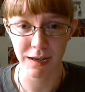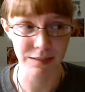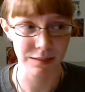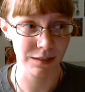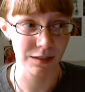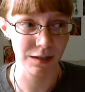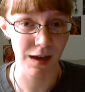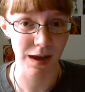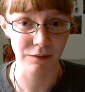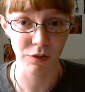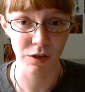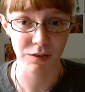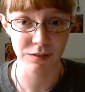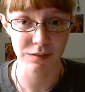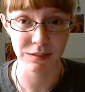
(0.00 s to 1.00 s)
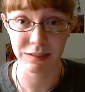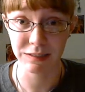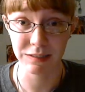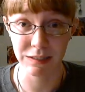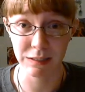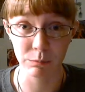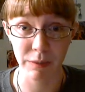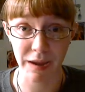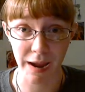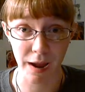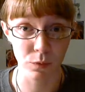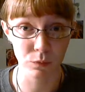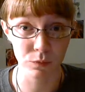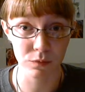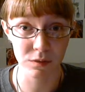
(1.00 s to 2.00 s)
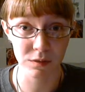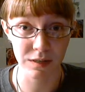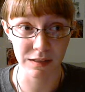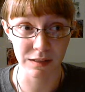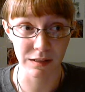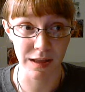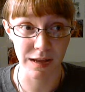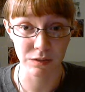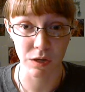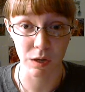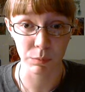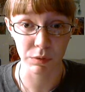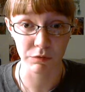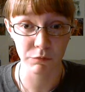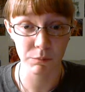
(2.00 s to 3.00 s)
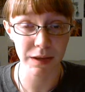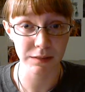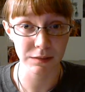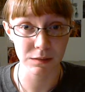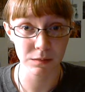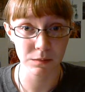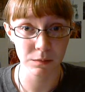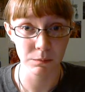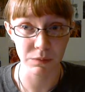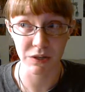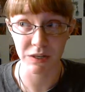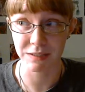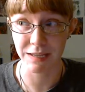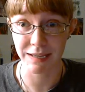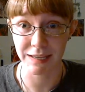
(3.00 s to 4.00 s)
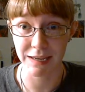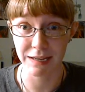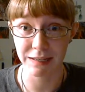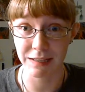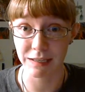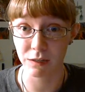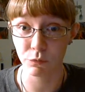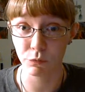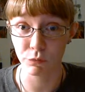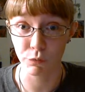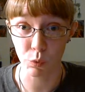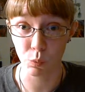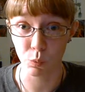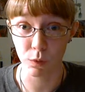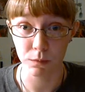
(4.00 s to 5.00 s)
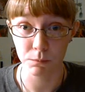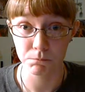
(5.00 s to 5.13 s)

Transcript: as in I've lost sixteen pounds in the last couple of months because I can't eat food.